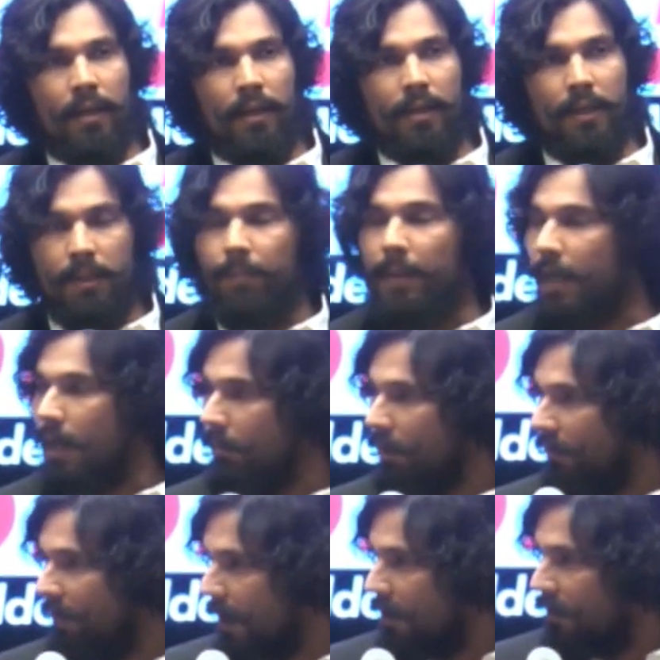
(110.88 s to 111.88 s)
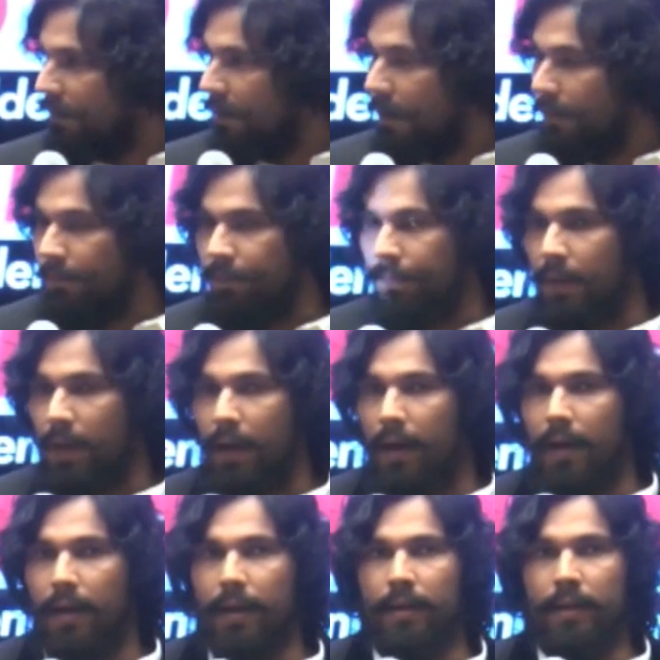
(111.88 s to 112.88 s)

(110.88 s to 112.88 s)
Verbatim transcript: did become aware of them, I